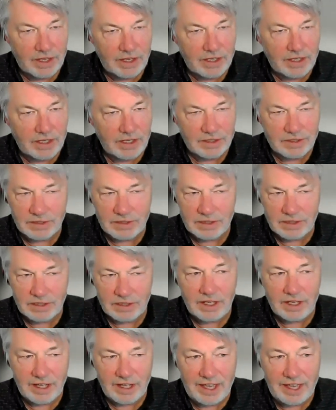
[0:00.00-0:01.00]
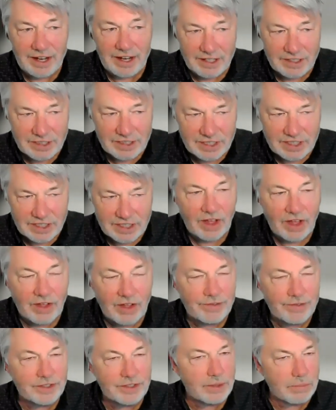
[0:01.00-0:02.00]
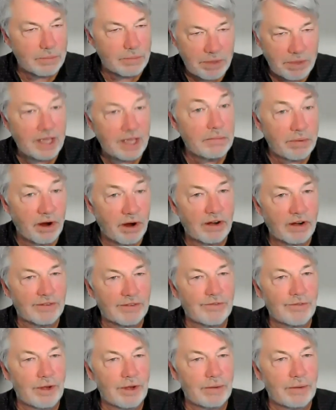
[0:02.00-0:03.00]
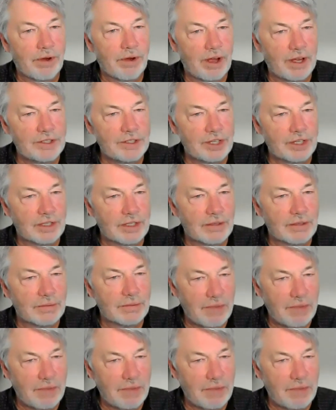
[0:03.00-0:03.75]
that it it it itself is a big part of what project